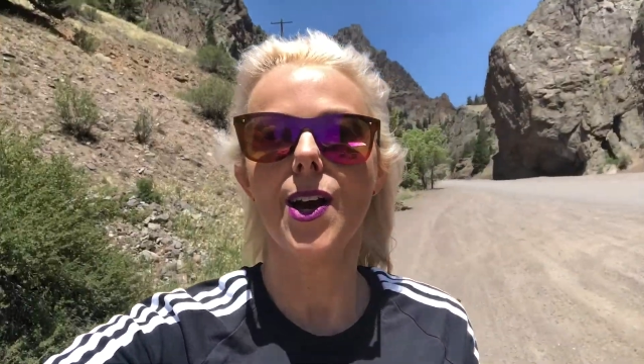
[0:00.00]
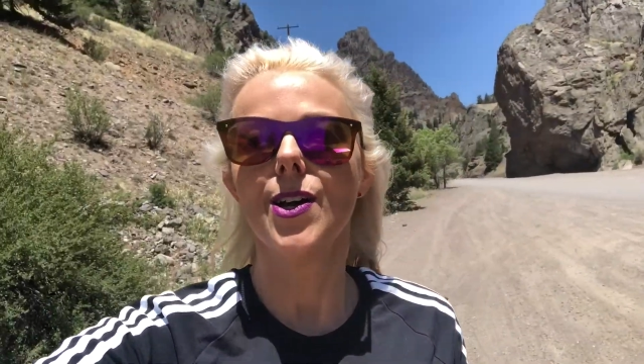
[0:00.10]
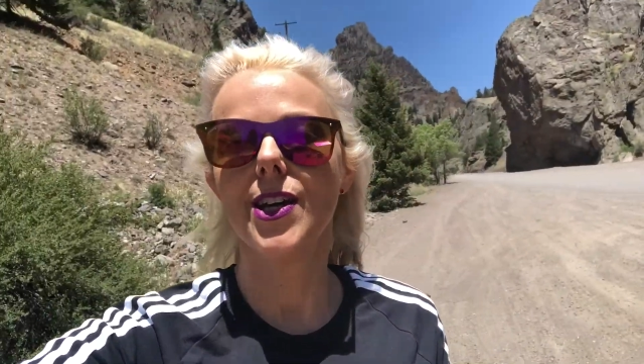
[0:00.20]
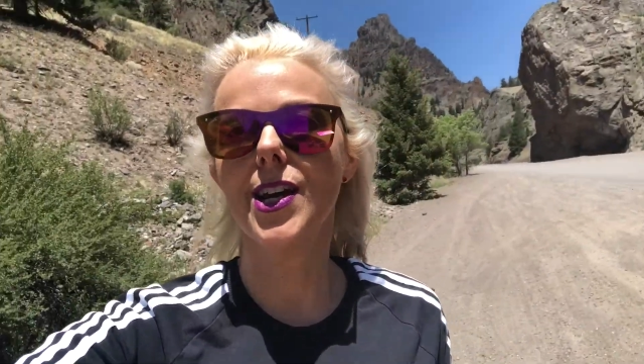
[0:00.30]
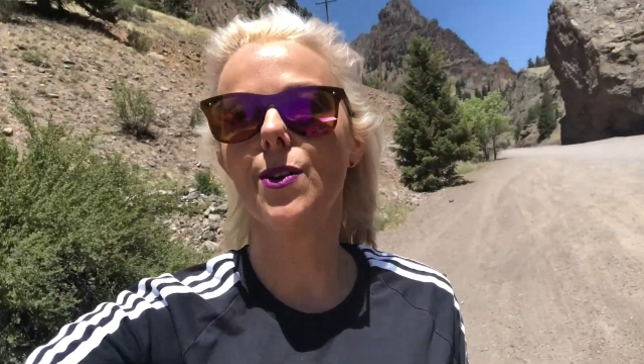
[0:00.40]

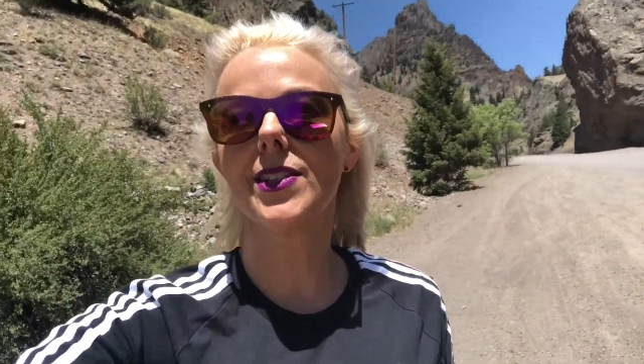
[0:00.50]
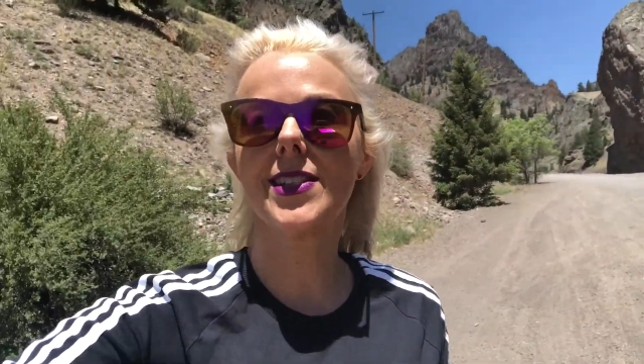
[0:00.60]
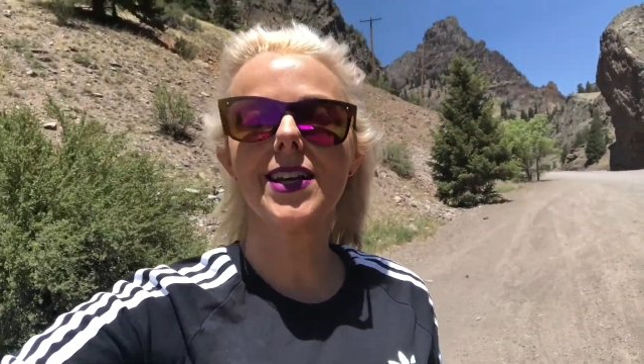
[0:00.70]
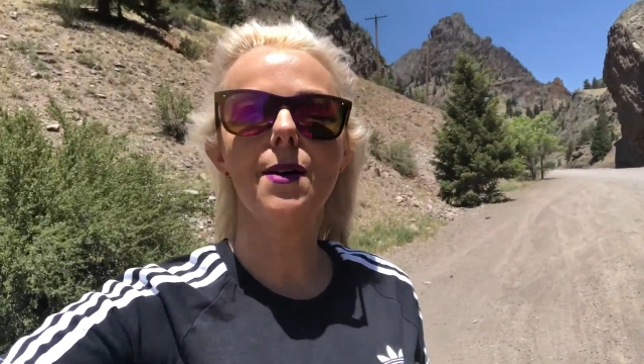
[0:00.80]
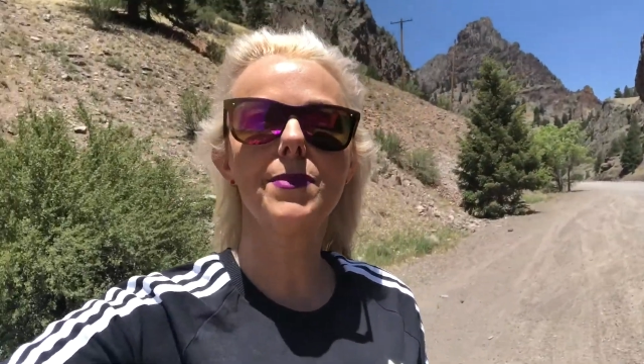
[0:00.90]
You know,
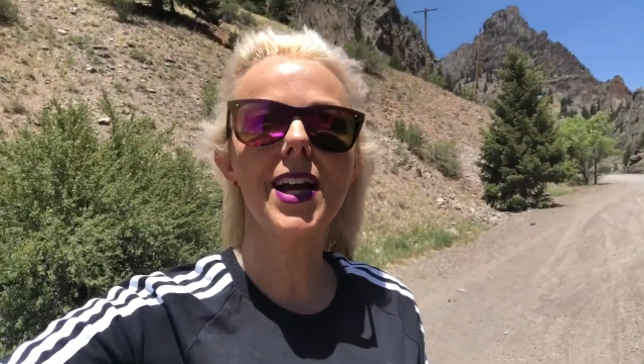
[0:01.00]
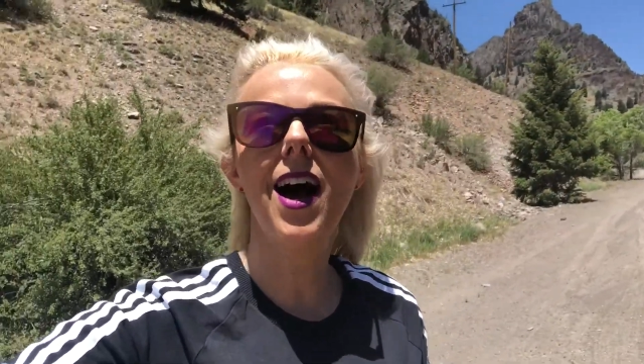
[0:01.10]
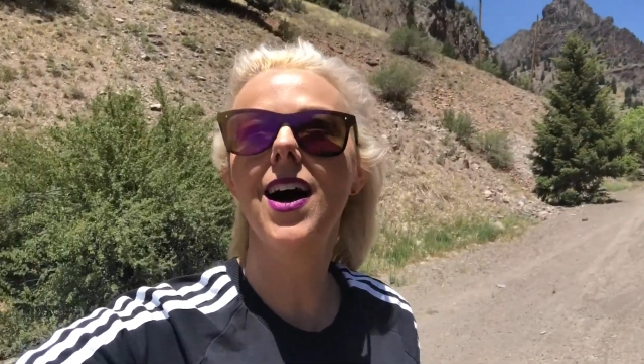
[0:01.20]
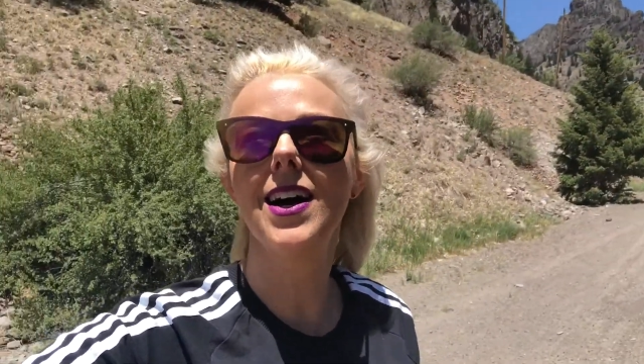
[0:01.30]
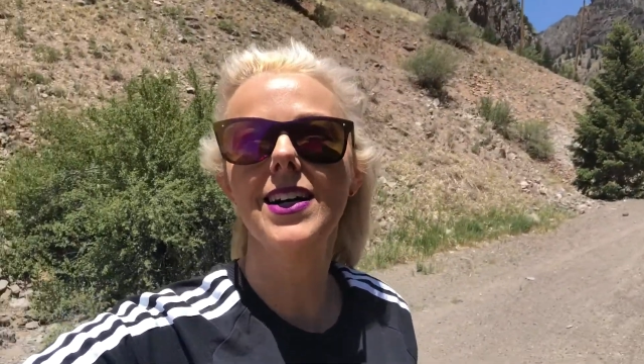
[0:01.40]

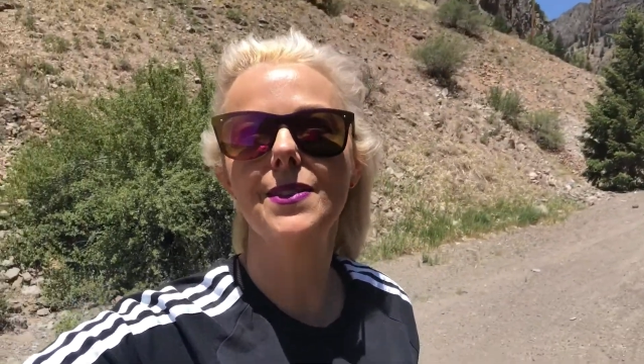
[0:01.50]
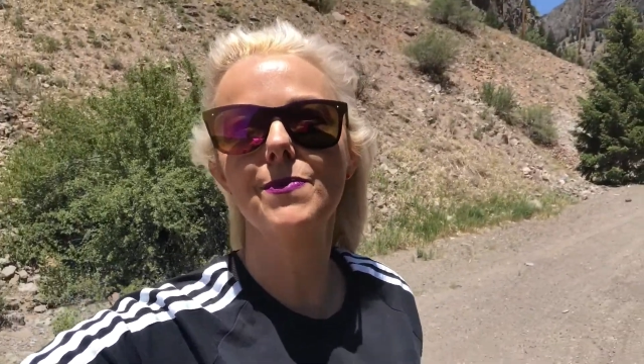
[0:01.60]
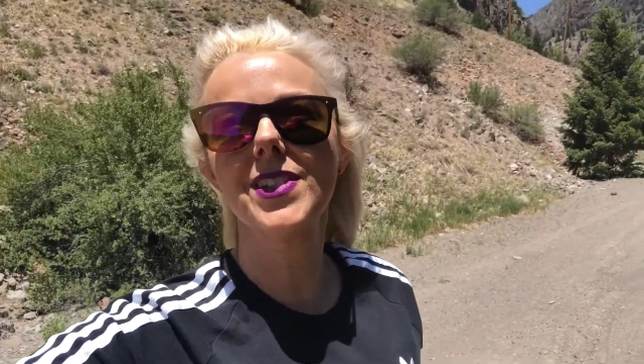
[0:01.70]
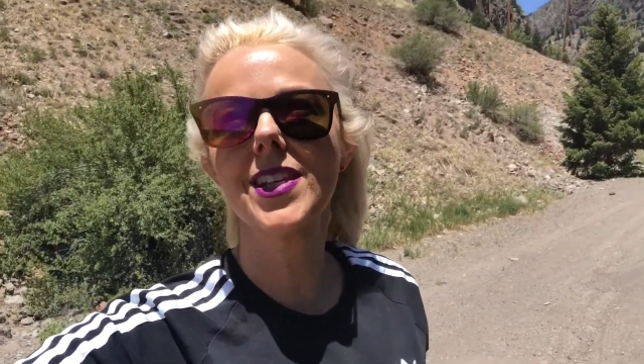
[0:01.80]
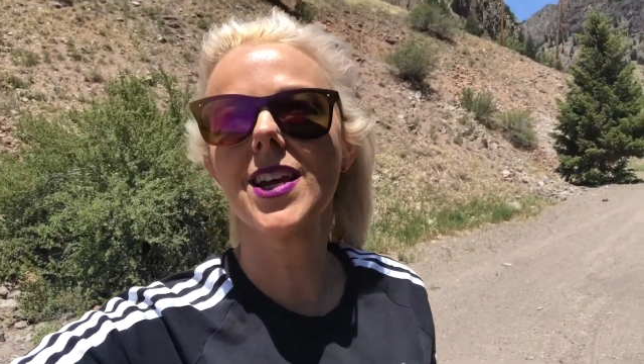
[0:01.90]

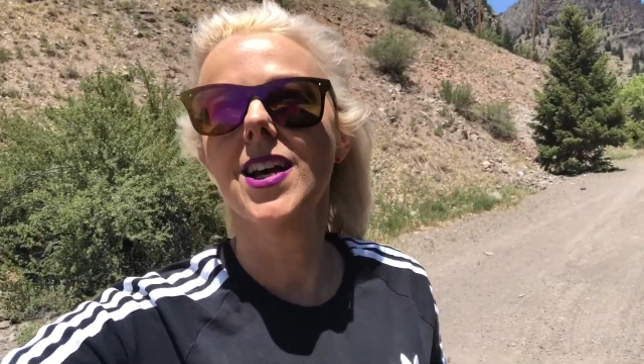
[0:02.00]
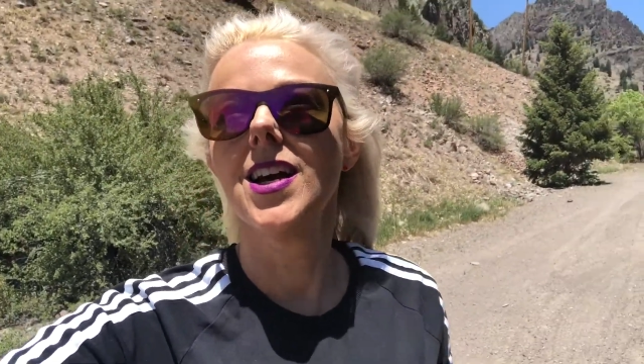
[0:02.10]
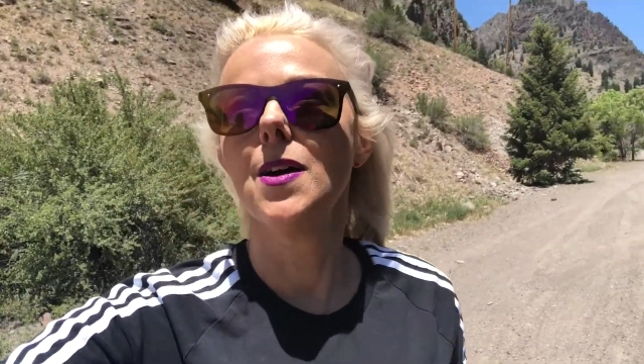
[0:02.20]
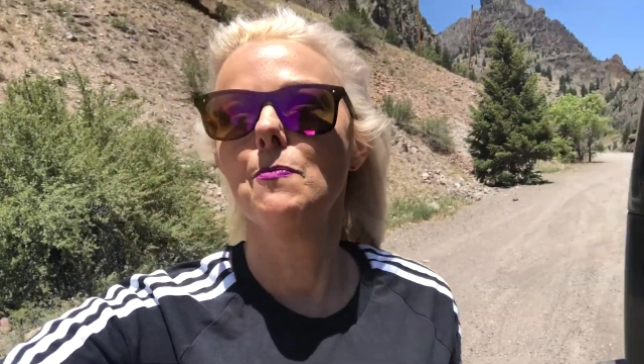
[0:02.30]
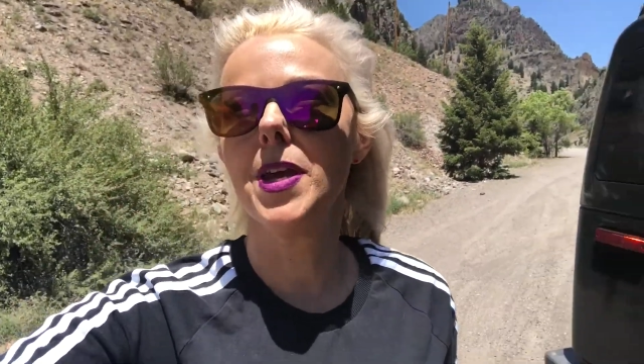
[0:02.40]
sometimes
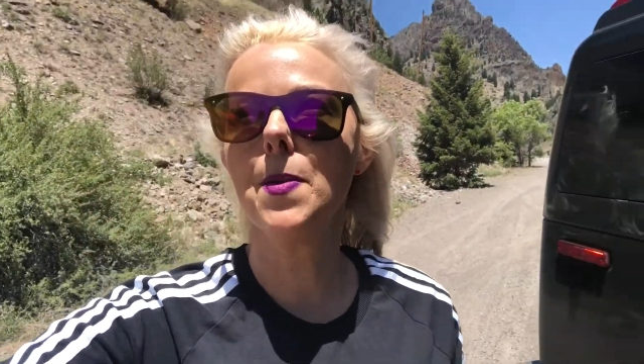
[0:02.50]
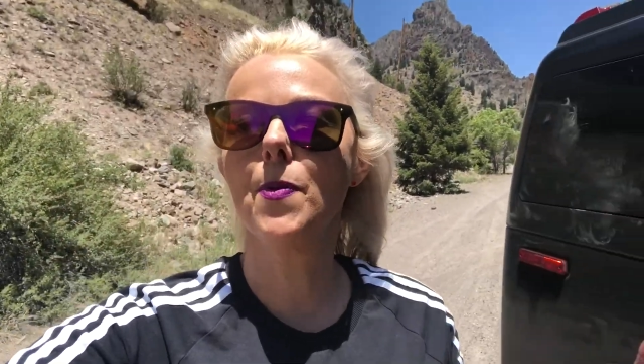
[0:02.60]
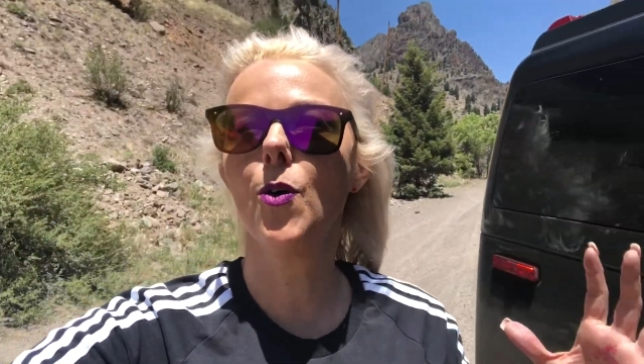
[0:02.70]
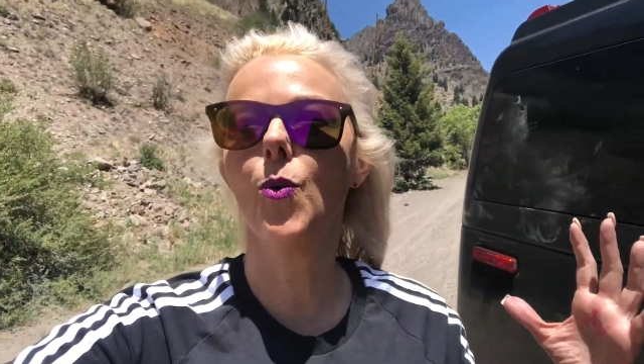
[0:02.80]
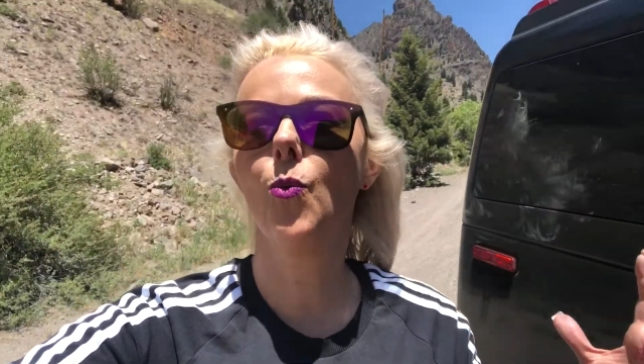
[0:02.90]

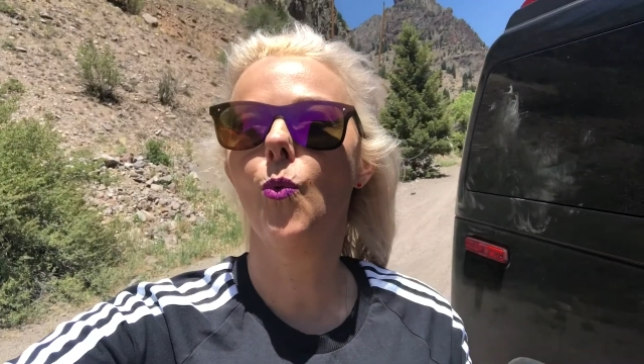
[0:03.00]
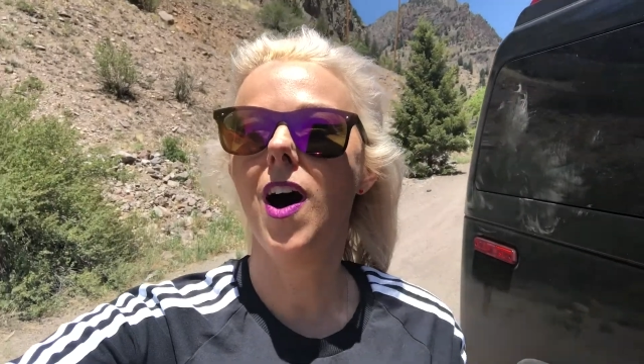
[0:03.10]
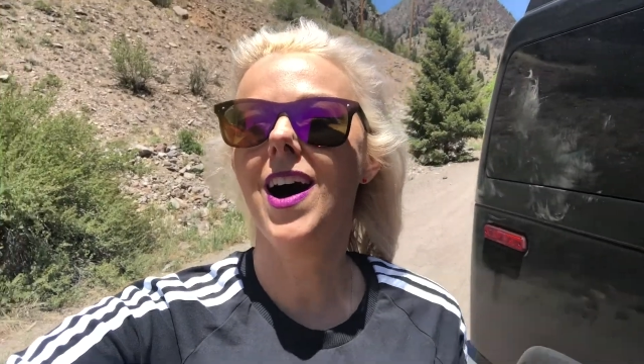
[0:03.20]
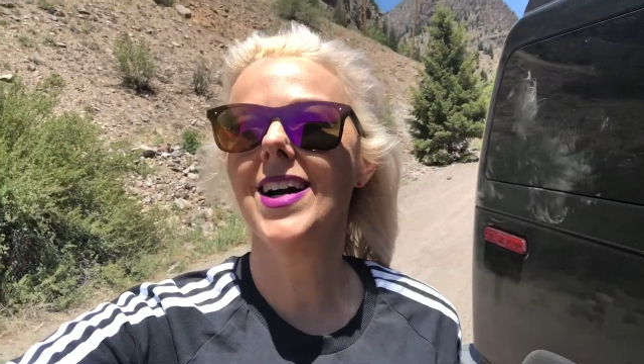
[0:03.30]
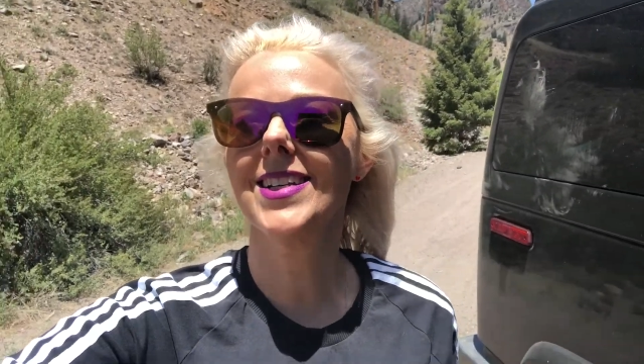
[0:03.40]
people
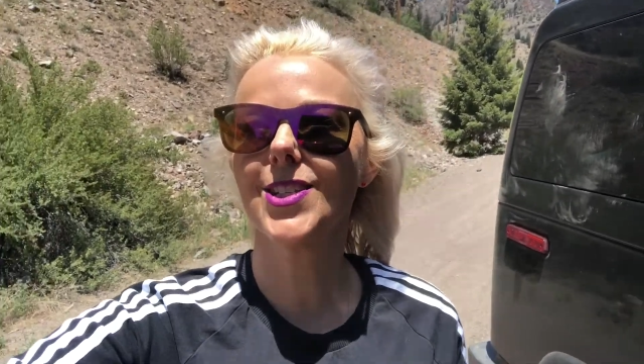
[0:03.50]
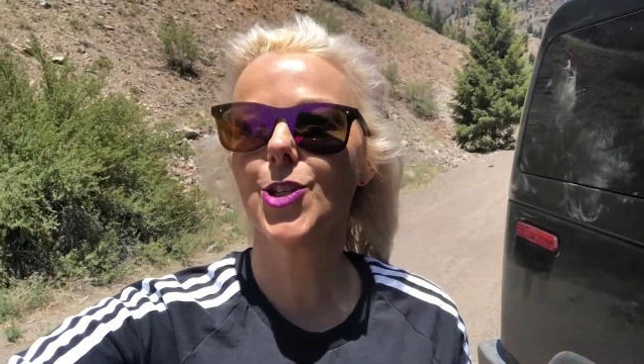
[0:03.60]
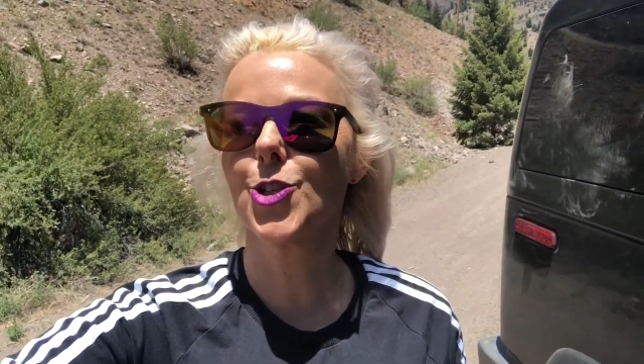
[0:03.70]
want to